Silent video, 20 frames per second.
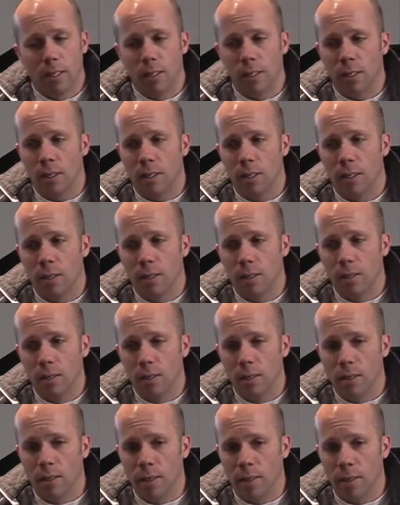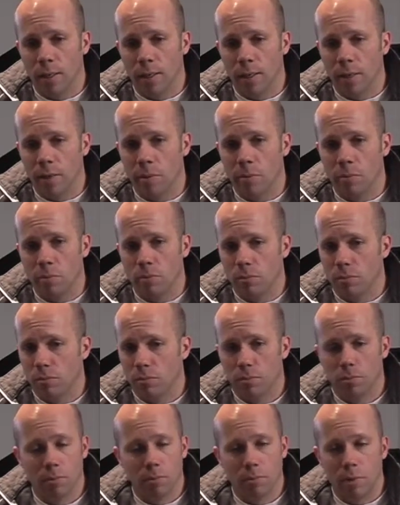I am
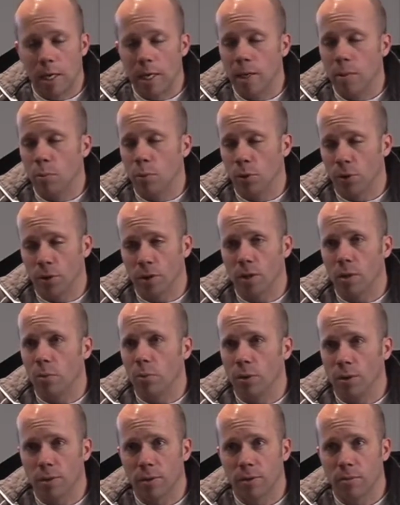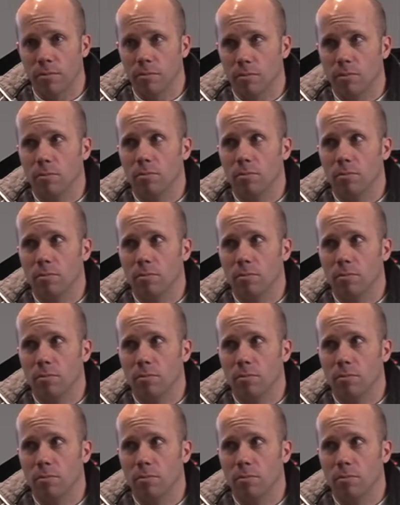working with